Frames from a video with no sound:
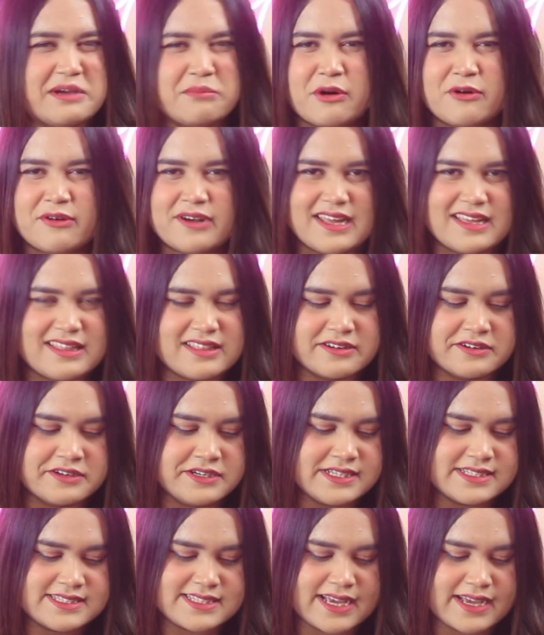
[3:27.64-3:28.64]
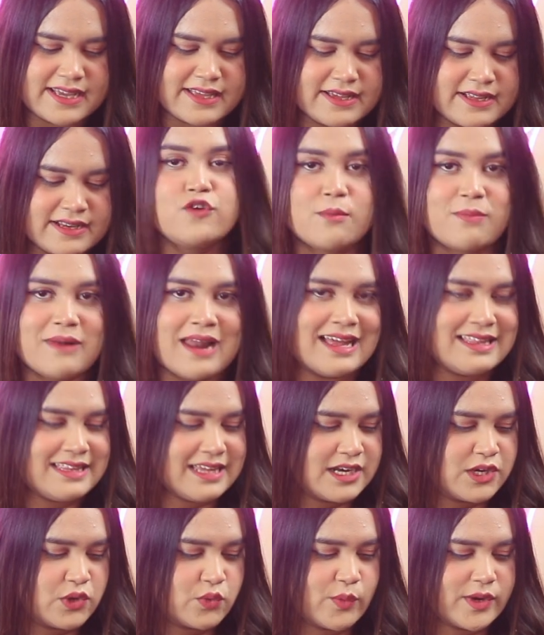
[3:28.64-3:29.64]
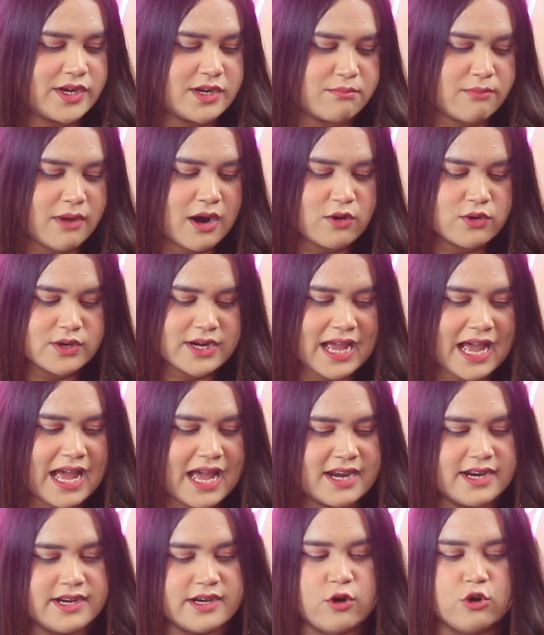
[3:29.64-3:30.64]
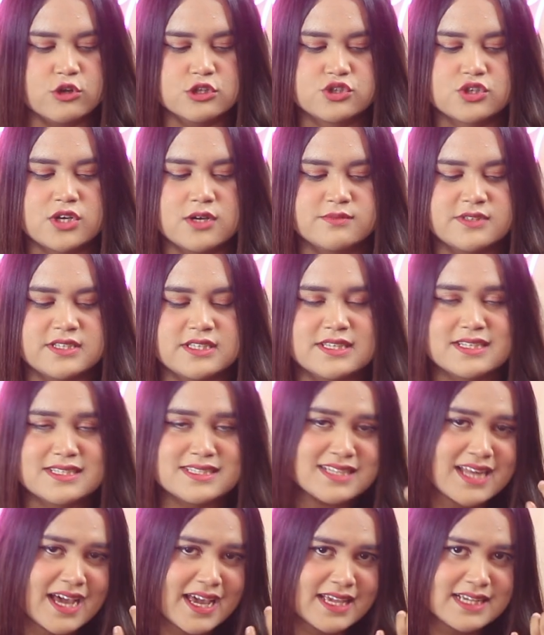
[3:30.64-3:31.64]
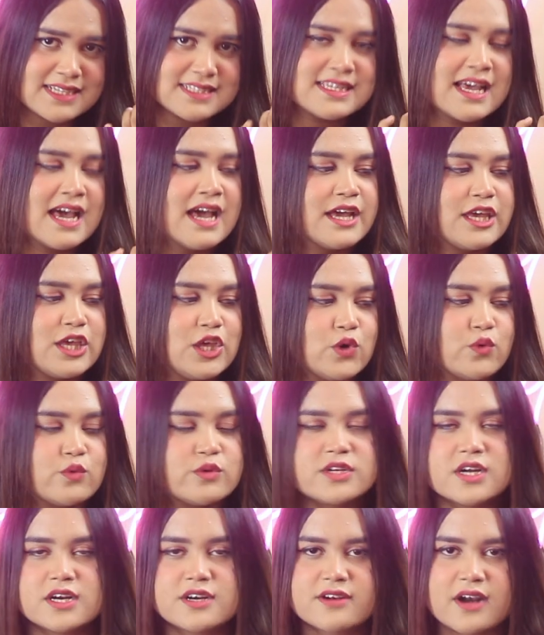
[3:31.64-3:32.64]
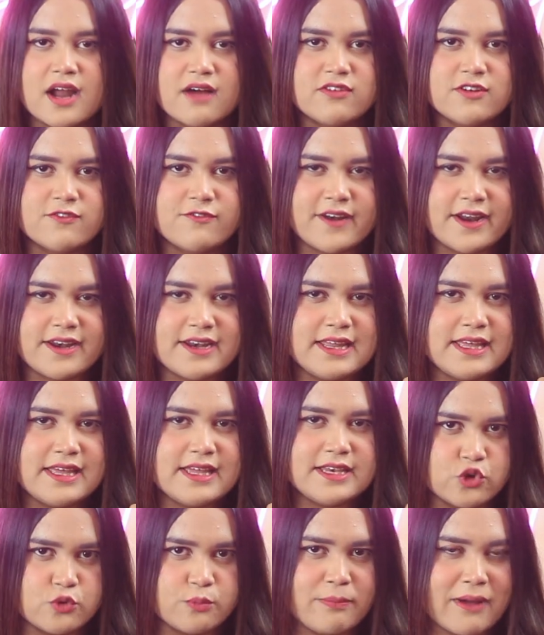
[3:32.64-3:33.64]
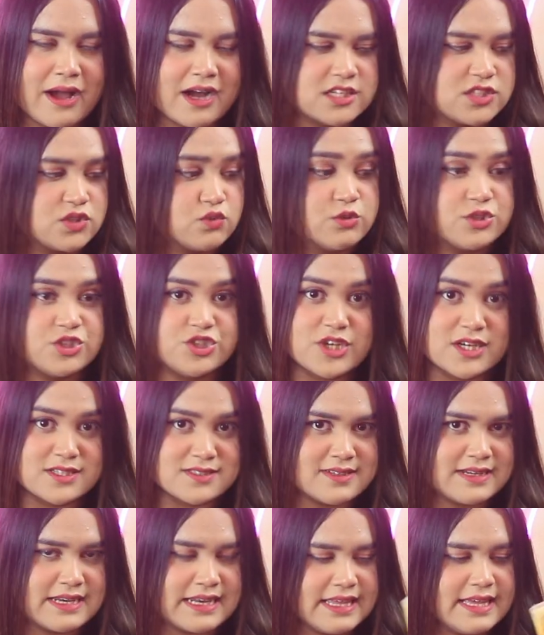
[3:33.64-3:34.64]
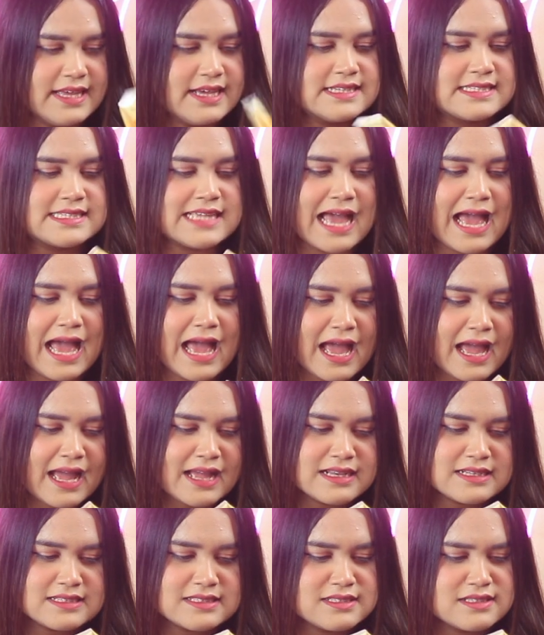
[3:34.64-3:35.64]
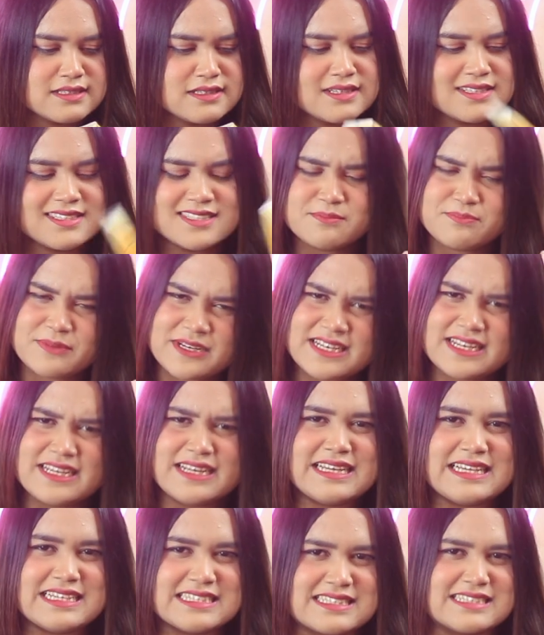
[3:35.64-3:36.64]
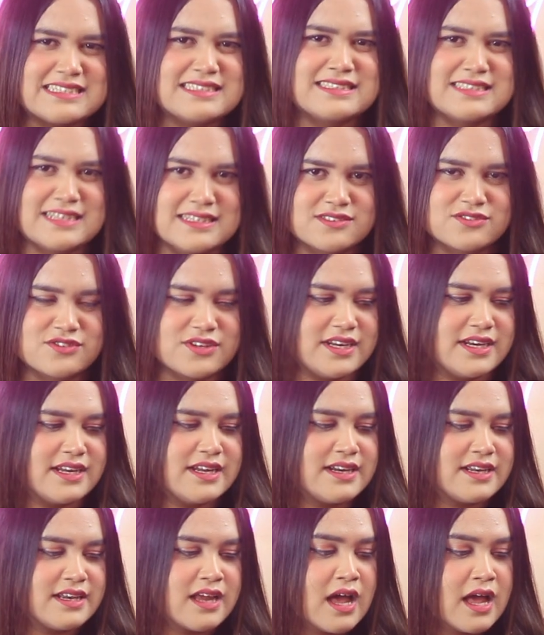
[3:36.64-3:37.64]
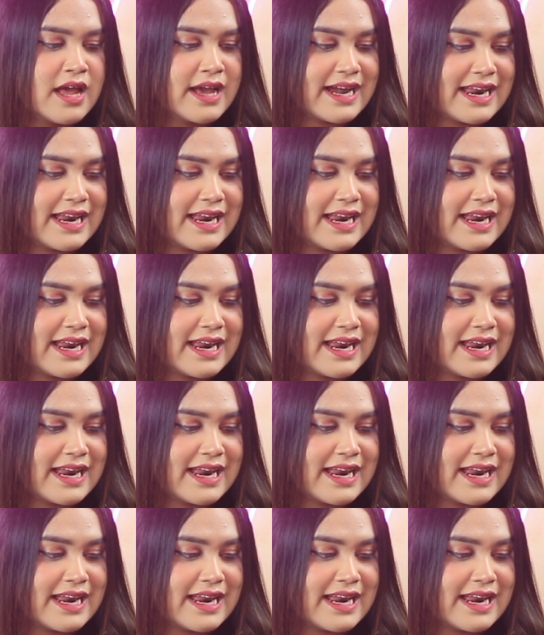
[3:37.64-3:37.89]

take about like 30 seconds if you apply the adequate amount. And it also comes in this nice, cute, travel friendly tube packaging, which doesn't leak, and it's a pretty decent sunscreen. It